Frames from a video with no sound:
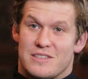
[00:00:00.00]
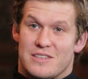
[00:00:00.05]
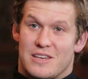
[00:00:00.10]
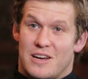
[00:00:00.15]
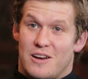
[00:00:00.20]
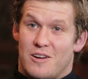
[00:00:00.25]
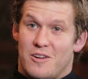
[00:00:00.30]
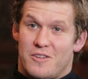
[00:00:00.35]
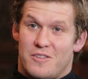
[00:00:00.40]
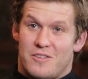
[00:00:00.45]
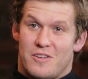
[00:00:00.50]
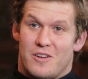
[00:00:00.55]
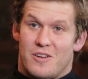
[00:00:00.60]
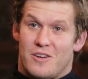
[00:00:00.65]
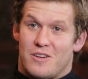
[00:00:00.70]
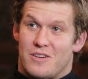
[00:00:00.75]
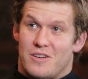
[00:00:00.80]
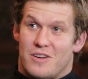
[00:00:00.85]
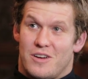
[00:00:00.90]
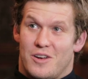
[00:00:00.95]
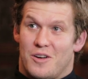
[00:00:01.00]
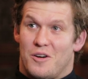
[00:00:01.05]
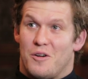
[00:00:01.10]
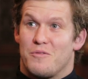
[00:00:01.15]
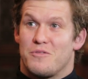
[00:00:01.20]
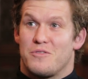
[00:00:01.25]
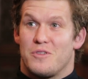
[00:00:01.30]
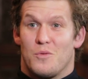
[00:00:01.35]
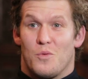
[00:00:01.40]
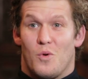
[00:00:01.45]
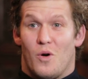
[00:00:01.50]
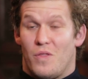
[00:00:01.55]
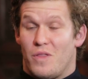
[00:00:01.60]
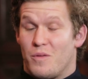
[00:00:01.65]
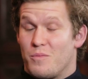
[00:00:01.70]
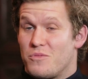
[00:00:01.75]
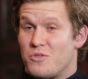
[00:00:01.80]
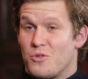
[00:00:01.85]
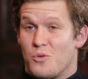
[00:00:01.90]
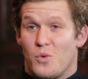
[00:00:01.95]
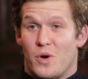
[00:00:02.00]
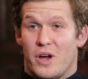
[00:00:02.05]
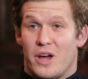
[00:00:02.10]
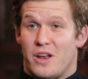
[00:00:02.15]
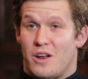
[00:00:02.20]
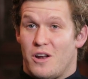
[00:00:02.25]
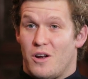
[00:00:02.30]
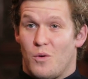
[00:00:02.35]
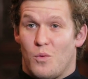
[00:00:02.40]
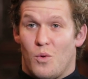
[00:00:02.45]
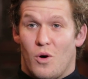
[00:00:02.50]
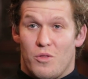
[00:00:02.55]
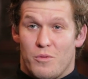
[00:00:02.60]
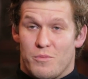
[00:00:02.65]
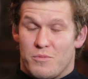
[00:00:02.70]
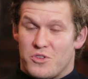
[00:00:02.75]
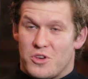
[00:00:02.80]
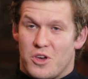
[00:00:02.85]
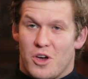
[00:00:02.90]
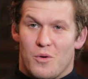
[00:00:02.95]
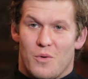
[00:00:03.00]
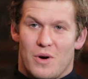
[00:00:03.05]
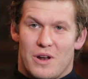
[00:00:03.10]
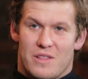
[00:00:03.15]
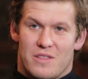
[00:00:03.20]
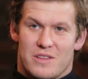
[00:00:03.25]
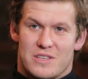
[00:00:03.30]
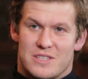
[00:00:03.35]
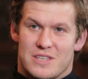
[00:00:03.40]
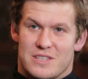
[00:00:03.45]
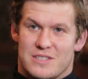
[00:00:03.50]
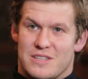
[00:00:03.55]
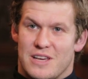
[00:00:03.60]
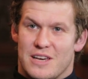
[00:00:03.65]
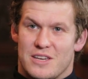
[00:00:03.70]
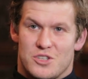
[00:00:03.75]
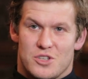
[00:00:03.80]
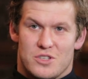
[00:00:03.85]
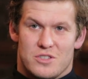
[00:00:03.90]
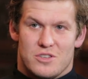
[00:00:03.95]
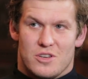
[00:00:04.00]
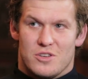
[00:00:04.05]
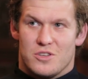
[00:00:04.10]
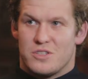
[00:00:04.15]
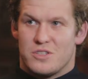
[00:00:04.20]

England, and I obviously want them to win, and I want them to go well in the Six Nations. I